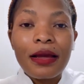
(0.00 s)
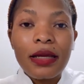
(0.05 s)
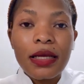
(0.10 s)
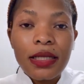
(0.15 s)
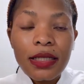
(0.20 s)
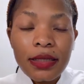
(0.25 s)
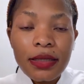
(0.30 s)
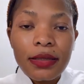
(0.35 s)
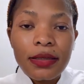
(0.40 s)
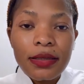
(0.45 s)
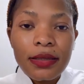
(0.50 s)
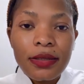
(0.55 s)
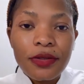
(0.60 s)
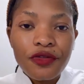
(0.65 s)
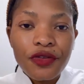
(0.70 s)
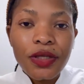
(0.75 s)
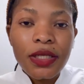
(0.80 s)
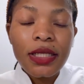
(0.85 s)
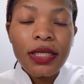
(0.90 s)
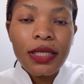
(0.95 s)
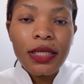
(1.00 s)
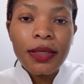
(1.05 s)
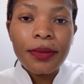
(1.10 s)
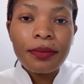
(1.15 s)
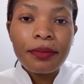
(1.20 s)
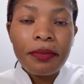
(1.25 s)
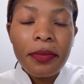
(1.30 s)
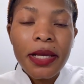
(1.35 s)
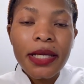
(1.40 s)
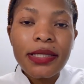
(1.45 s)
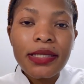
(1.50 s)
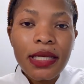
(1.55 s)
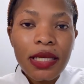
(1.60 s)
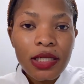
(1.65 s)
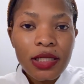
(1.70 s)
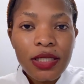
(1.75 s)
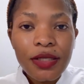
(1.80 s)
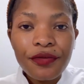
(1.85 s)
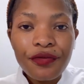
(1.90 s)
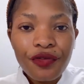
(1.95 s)
it really makes a
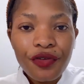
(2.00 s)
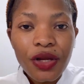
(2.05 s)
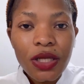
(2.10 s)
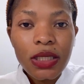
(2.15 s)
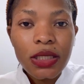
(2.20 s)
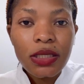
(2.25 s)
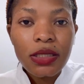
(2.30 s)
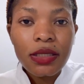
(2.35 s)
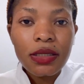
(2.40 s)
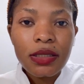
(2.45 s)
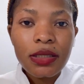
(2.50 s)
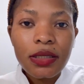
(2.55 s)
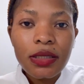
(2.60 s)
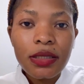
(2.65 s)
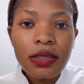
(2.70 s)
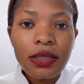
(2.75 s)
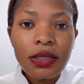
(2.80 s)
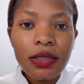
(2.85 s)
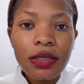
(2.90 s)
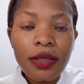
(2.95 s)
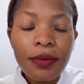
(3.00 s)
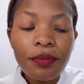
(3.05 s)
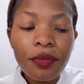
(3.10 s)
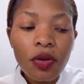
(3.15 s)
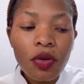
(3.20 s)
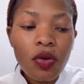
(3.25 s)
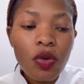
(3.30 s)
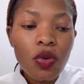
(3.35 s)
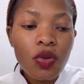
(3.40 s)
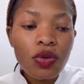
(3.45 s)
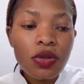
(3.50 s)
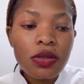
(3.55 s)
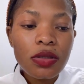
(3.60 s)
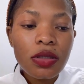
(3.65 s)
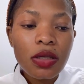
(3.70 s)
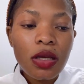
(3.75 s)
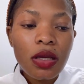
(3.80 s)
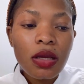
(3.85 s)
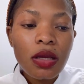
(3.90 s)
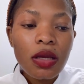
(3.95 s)
difference, because,
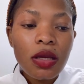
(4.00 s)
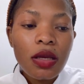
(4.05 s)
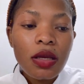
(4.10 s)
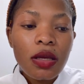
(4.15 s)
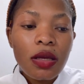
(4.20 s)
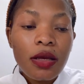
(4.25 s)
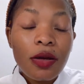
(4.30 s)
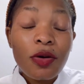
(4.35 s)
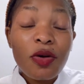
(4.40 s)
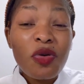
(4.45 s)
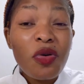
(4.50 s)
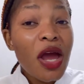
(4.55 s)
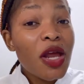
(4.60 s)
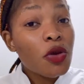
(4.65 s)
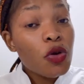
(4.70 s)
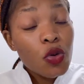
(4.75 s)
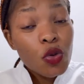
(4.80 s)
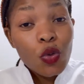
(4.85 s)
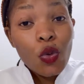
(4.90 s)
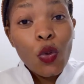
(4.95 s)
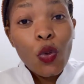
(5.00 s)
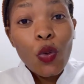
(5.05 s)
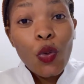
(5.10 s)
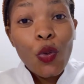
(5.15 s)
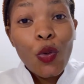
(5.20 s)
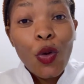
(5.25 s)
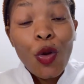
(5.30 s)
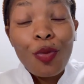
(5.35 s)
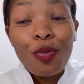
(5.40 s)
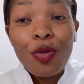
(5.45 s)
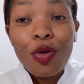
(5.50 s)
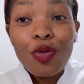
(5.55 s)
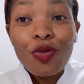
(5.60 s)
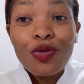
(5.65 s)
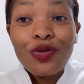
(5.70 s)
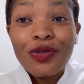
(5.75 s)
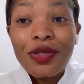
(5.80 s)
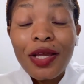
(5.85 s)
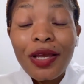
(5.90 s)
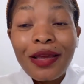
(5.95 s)
or I don't know,
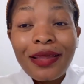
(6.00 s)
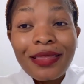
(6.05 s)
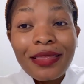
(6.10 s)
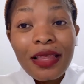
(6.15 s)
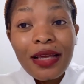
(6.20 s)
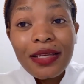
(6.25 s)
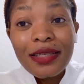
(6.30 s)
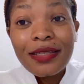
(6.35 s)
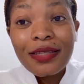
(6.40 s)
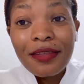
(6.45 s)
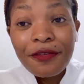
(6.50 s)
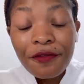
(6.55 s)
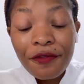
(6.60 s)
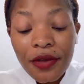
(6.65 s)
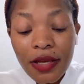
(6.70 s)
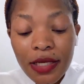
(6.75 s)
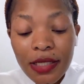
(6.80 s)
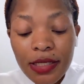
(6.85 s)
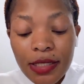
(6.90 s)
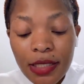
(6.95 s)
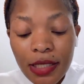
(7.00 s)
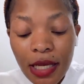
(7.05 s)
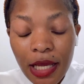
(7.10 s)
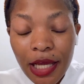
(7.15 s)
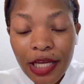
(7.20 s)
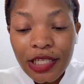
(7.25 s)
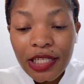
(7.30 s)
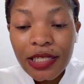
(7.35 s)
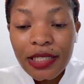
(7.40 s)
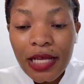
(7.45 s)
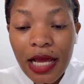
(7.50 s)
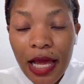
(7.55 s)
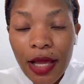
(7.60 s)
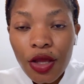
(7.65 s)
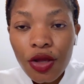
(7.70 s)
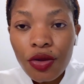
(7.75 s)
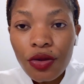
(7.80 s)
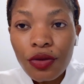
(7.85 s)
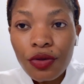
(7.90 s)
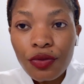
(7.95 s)
because that's the first agent I
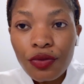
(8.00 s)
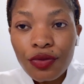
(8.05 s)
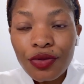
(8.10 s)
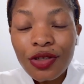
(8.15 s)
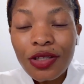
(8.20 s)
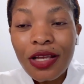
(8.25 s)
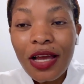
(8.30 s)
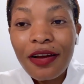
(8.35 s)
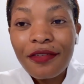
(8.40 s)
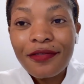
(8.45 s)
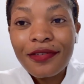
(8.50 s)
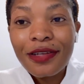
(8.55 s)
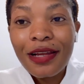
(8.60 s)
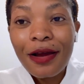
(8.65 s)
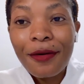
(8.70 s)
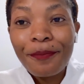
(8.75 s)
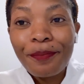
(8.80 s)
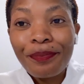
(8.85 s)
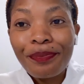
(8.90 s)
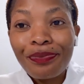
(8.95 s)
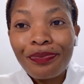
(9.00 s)
use after